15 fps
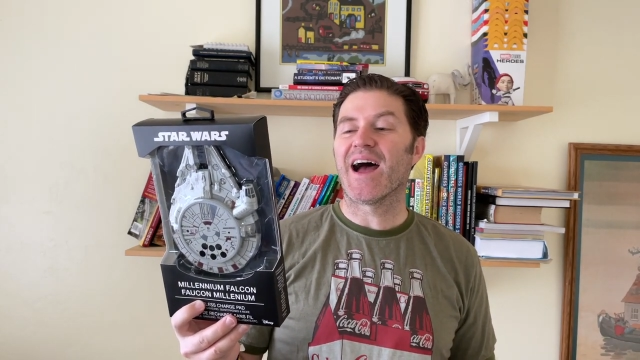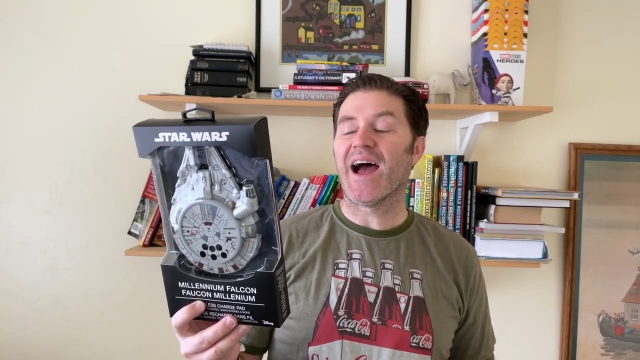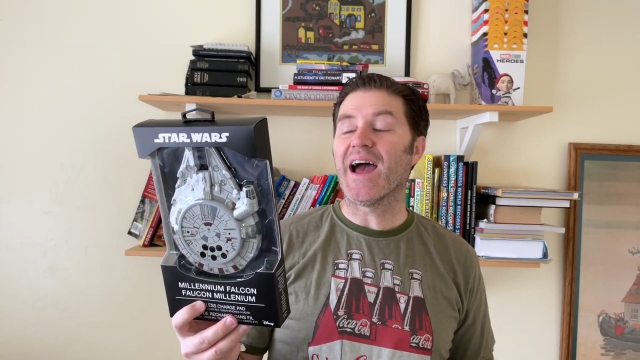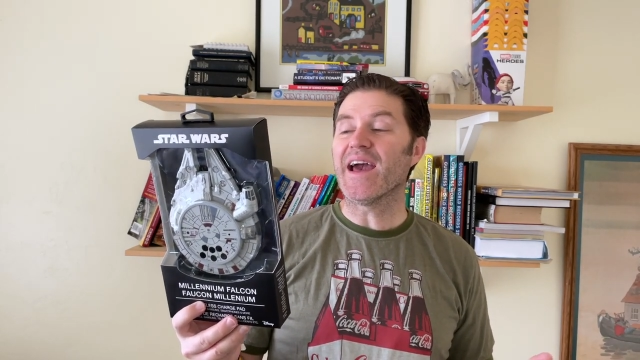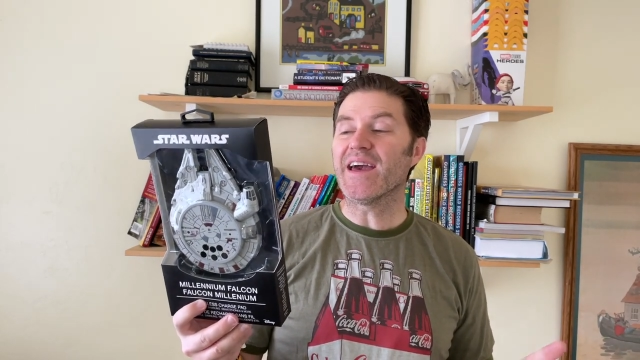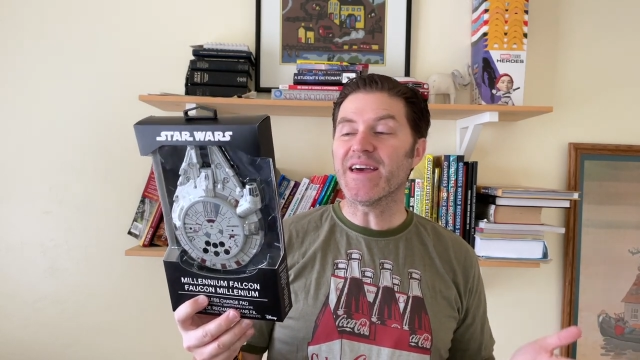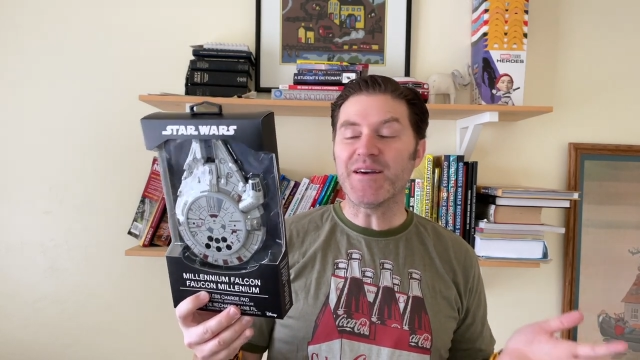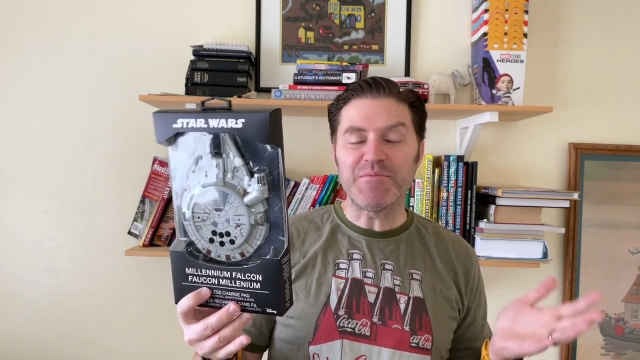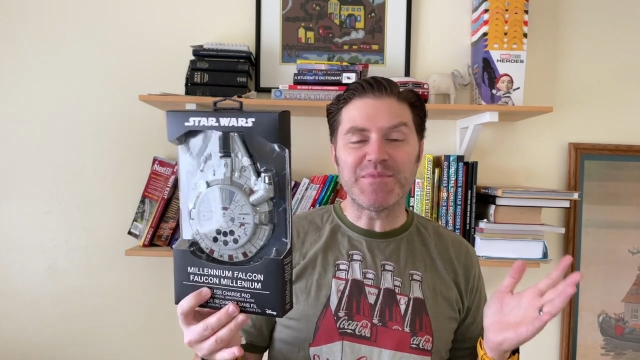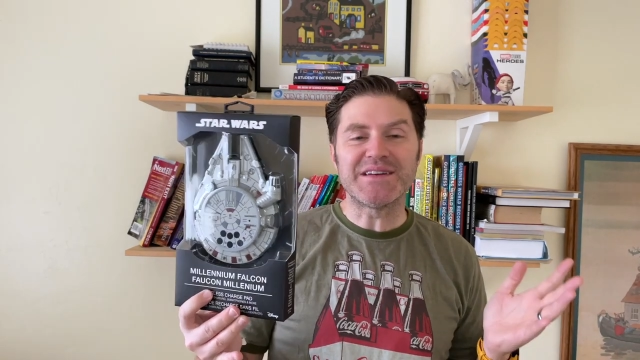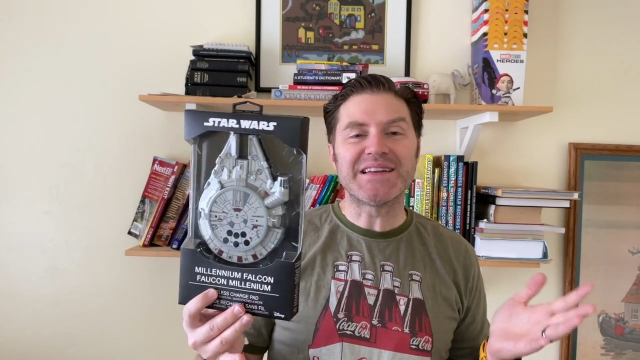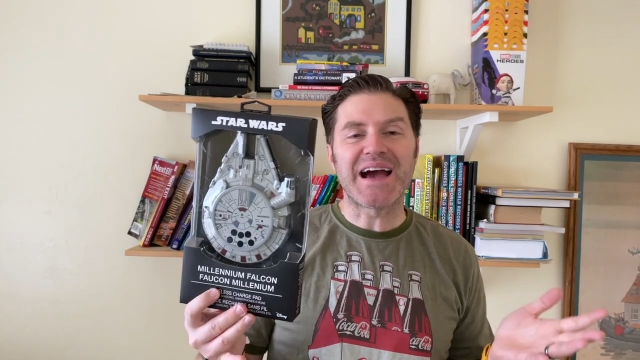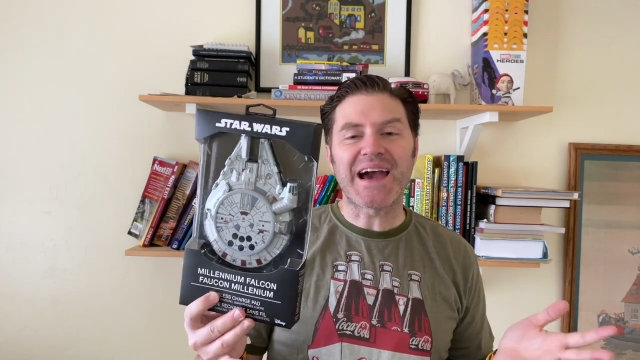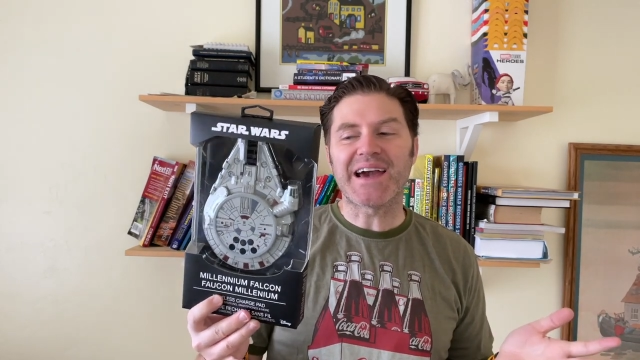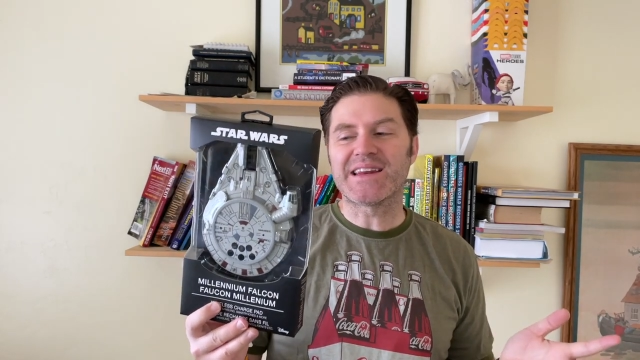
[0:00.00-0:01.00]
I am
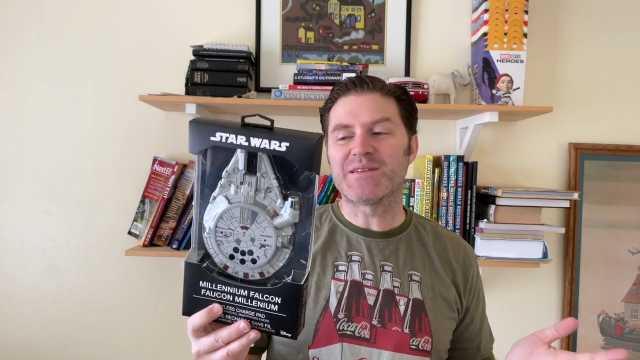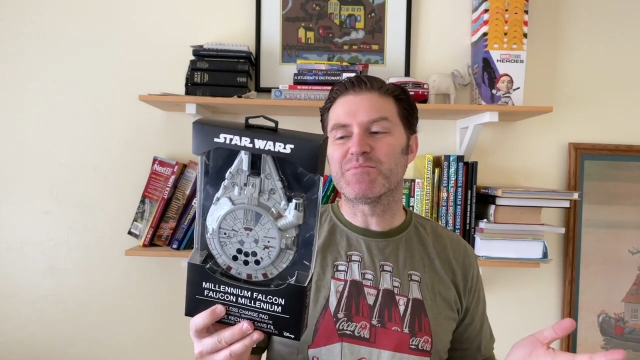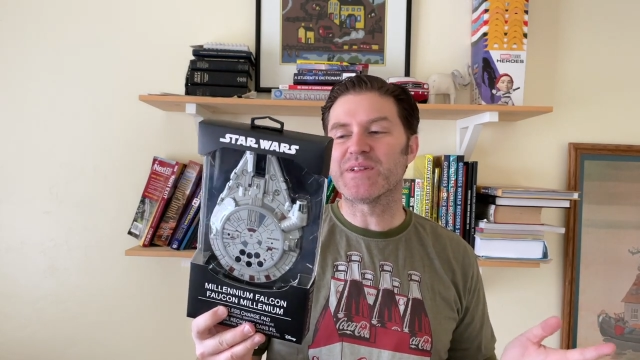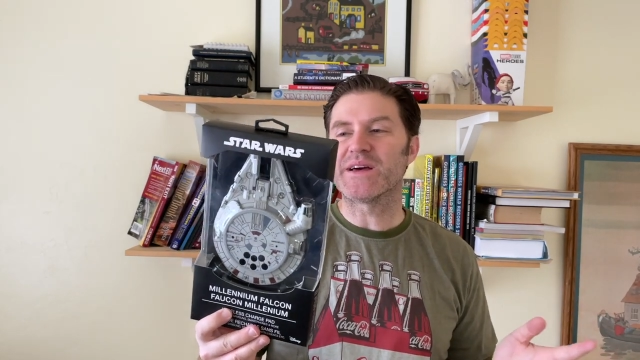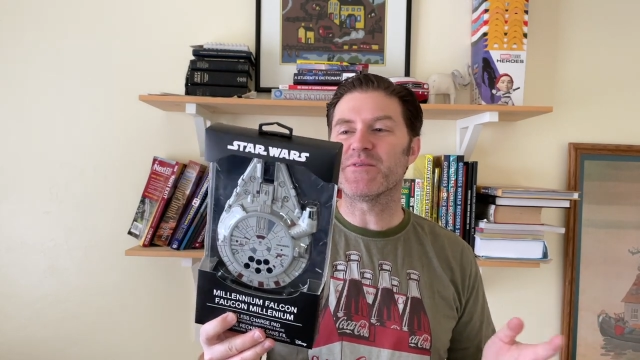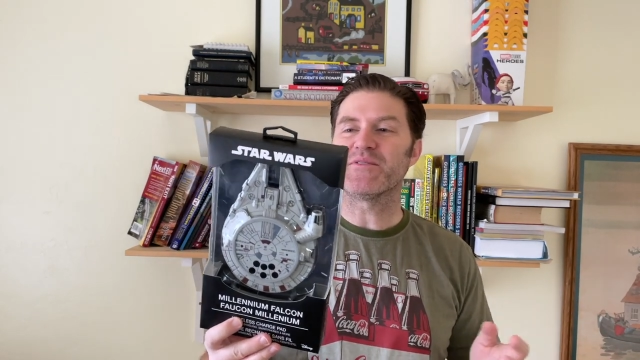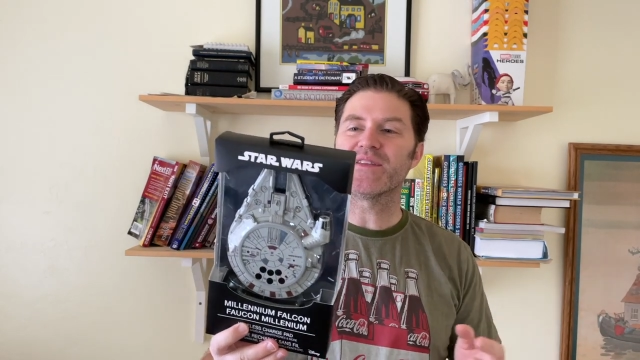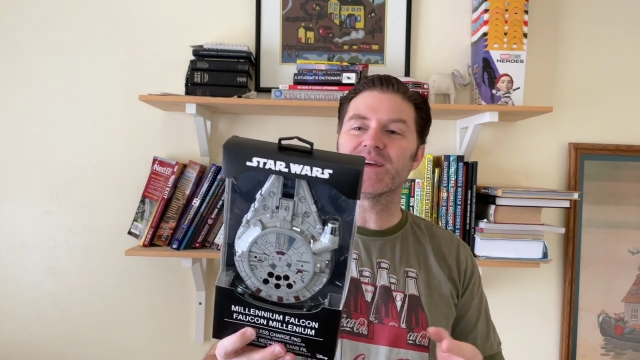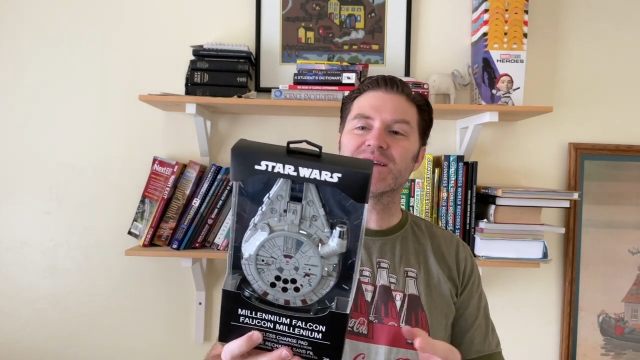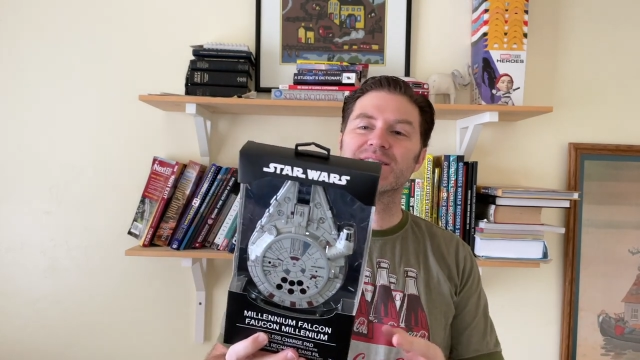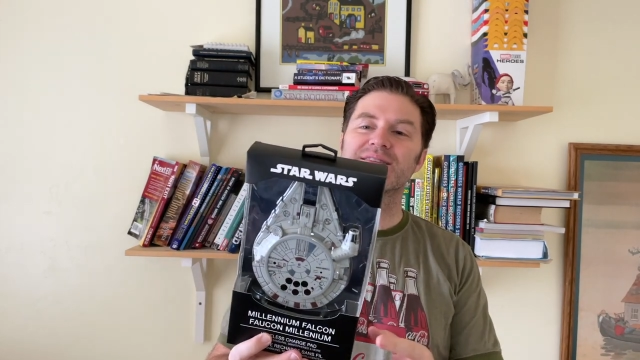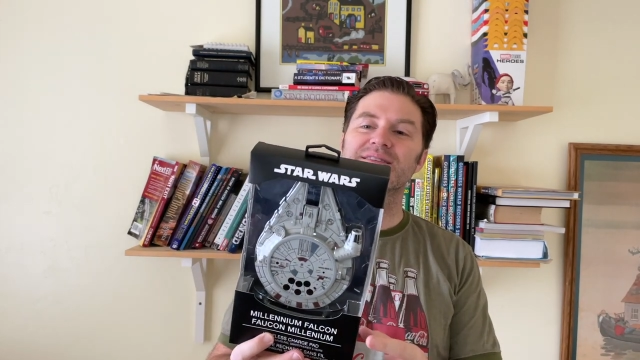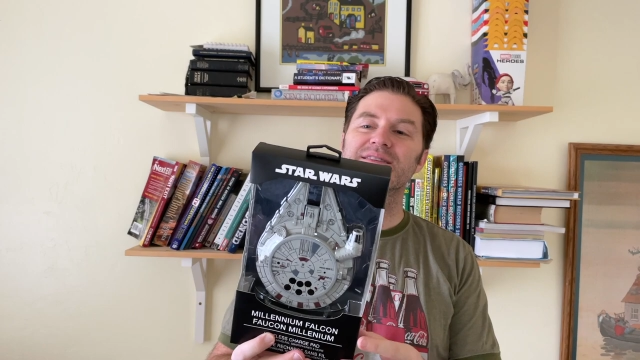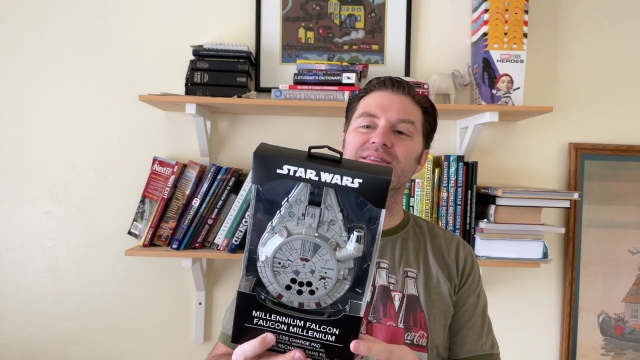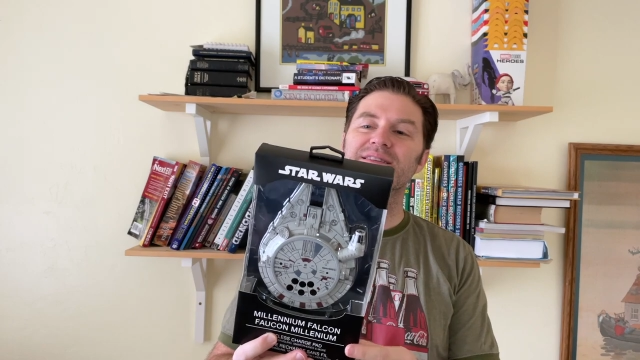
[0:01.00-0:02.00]
dying to play with
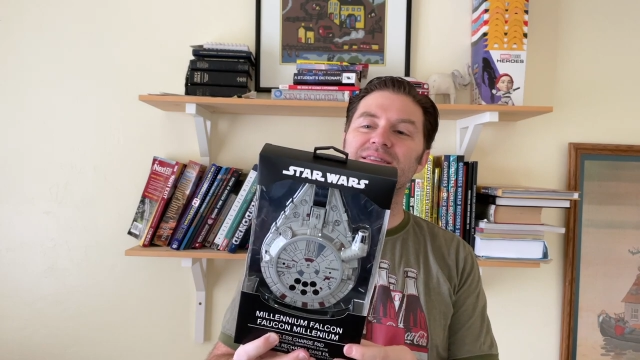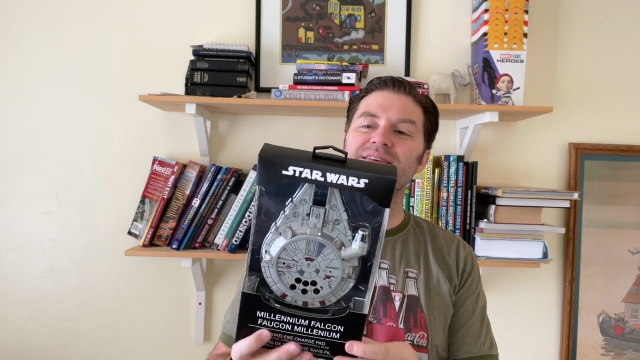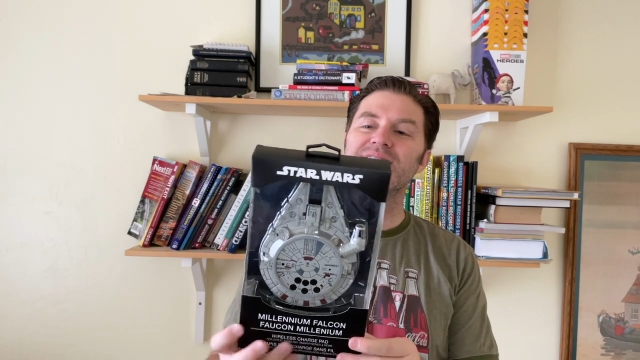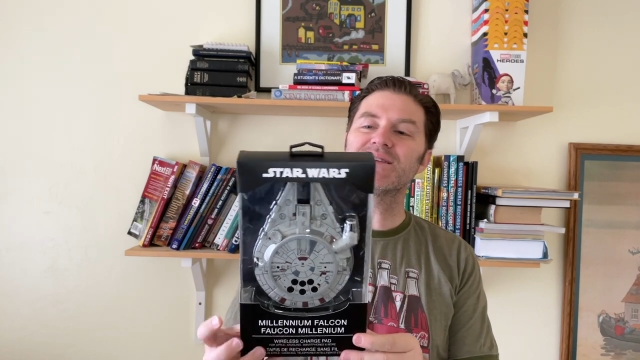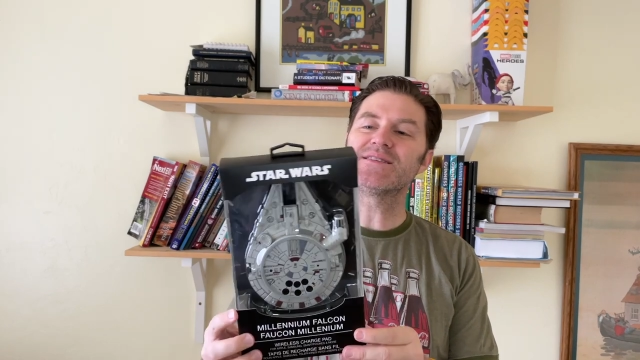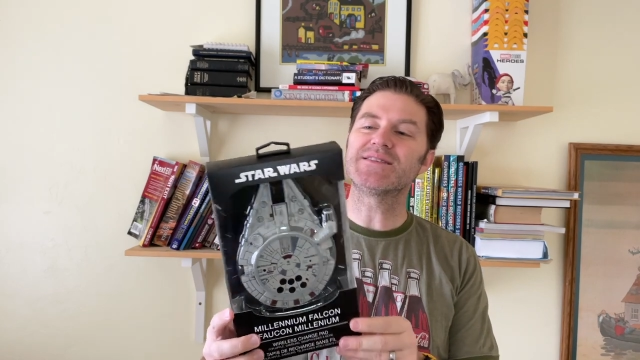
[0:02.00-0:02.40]
this. This